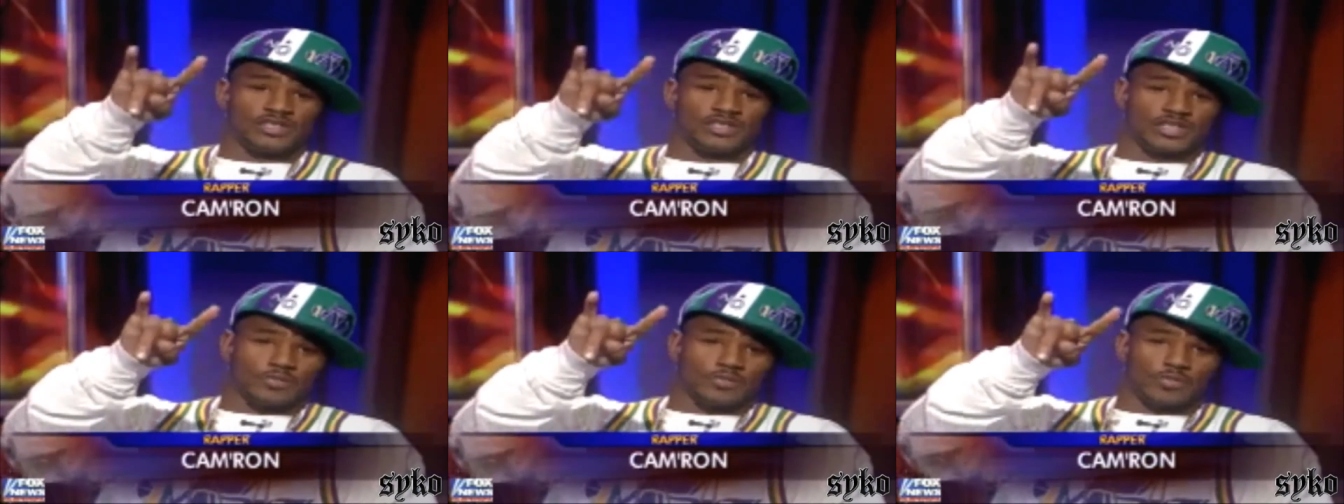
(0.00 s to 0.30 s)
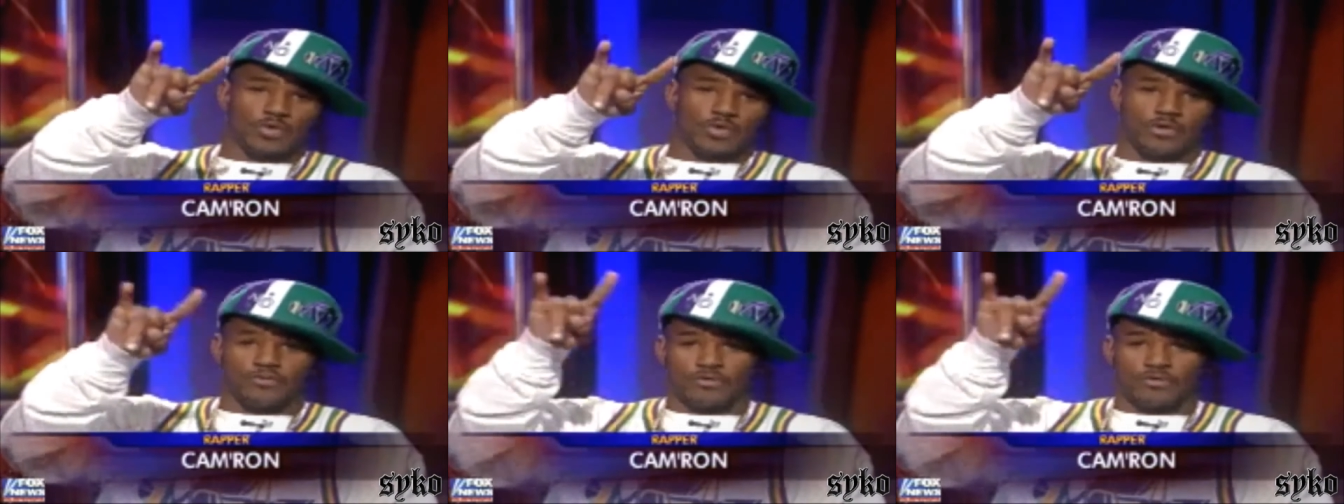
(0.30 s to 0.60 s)

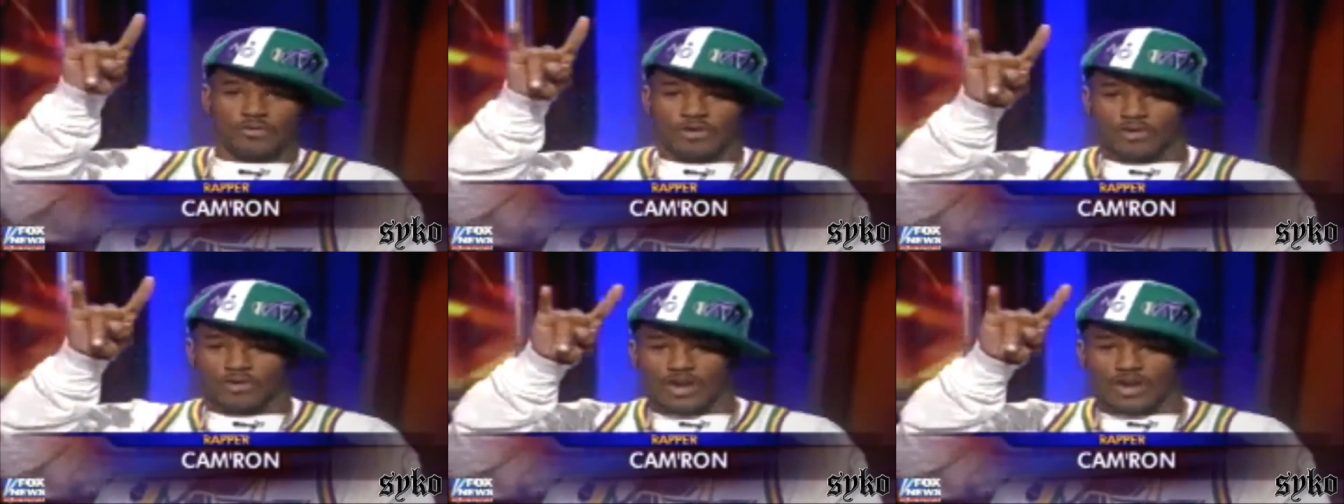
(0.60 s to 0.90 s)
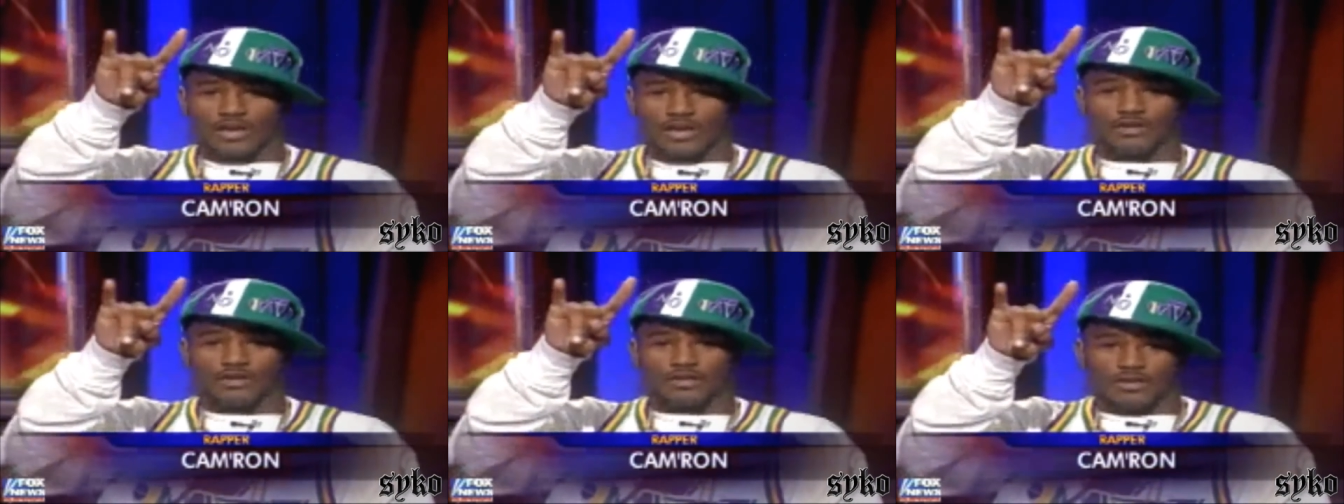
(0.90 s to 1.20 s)
Manson jump off, you
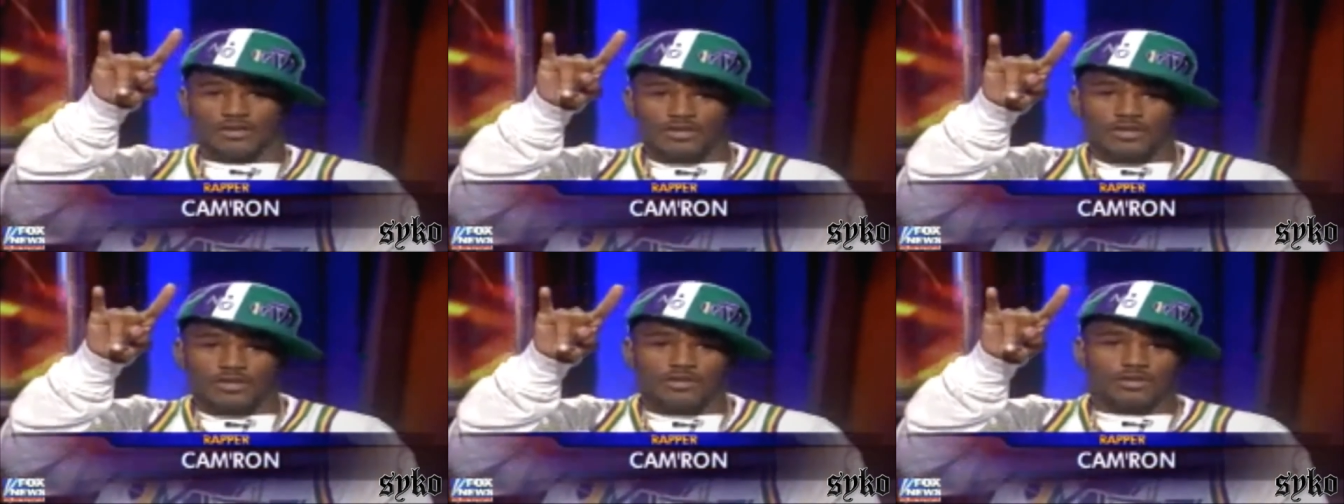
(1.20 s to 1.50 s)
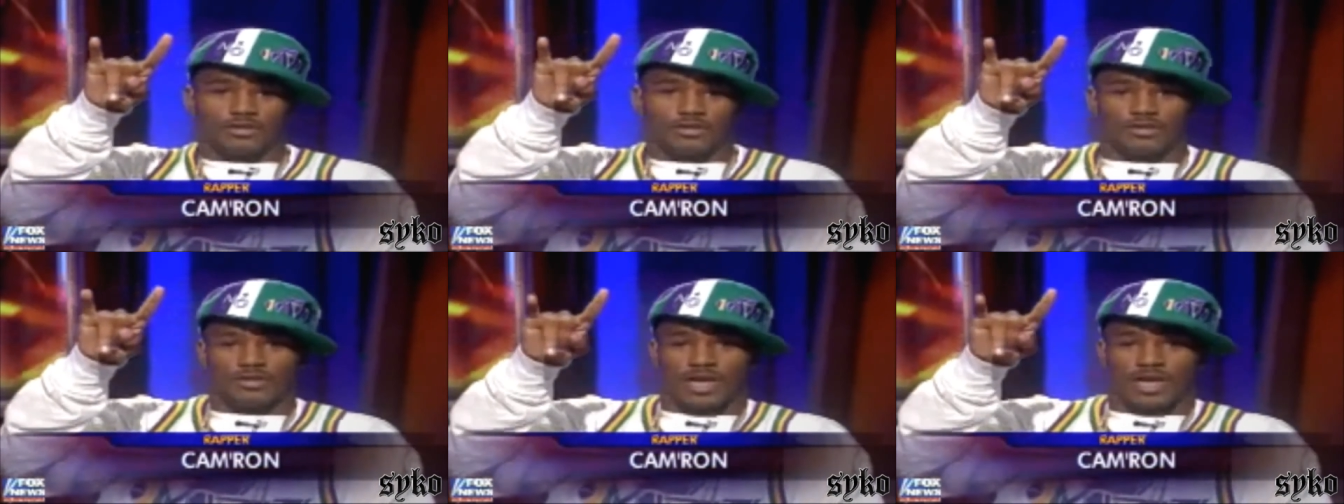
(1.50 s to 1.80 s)
know, like.
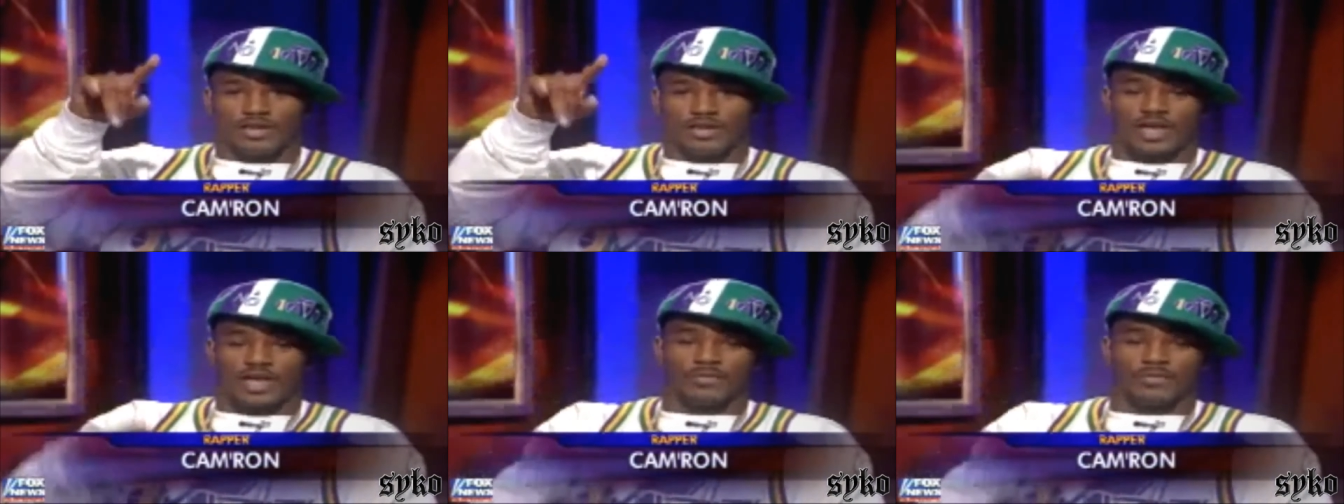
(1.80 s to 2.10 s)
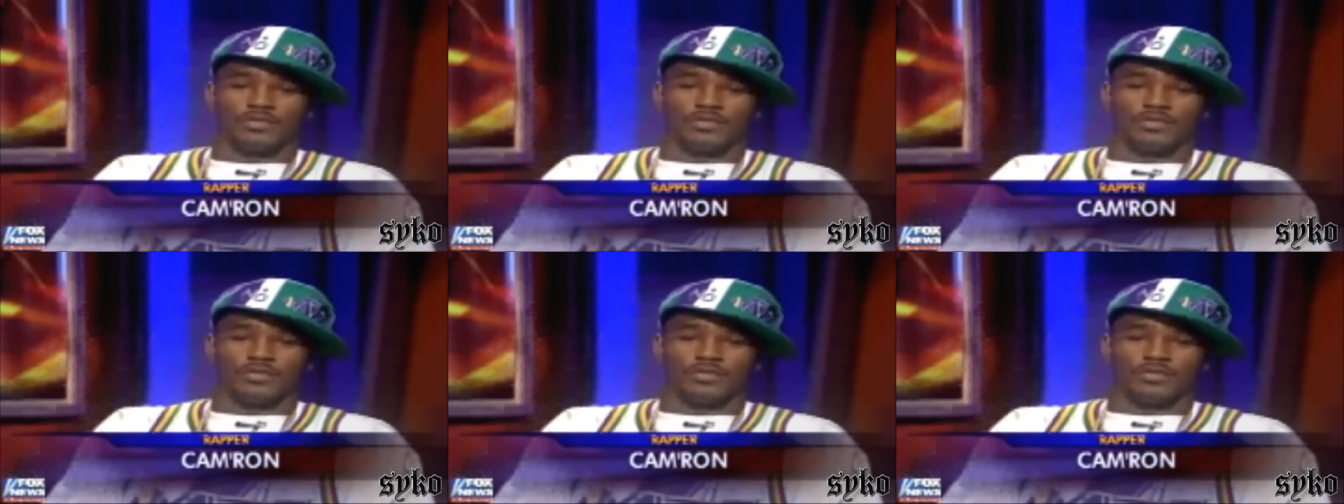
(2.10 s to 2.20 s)
What if.